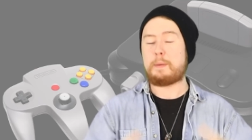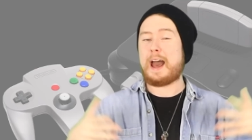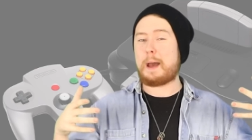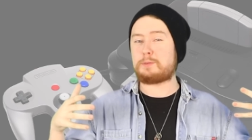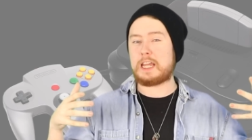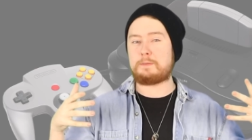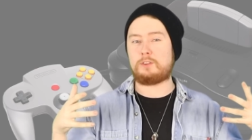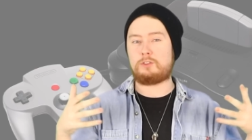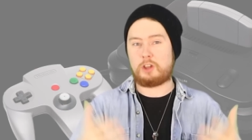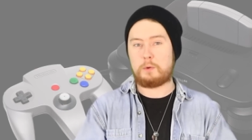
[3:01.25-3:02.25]
Perhaps
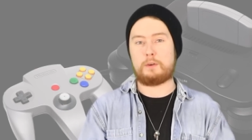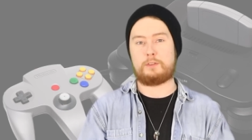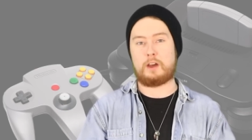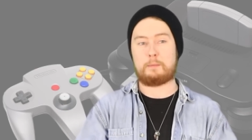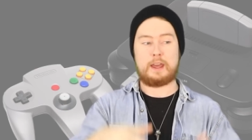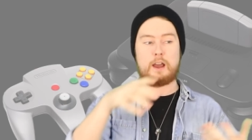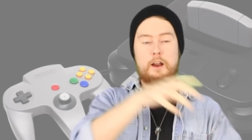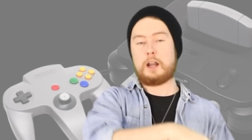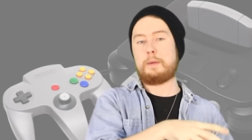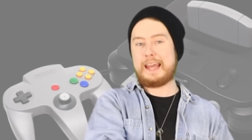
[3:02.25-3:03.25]
even two of them
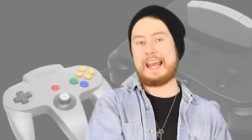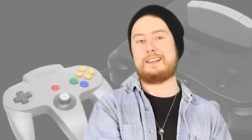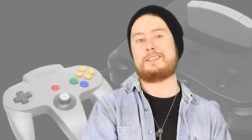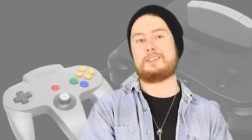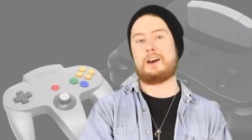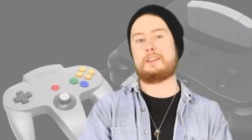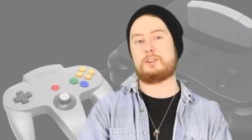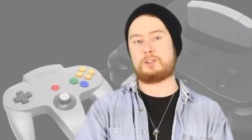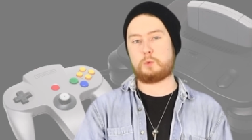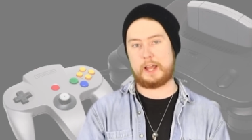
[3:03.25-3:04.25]
are going to be inside
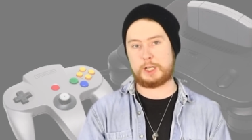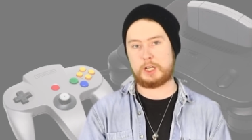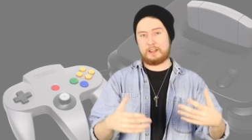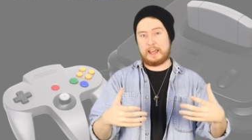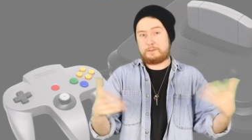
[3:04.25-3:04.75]
the Switch?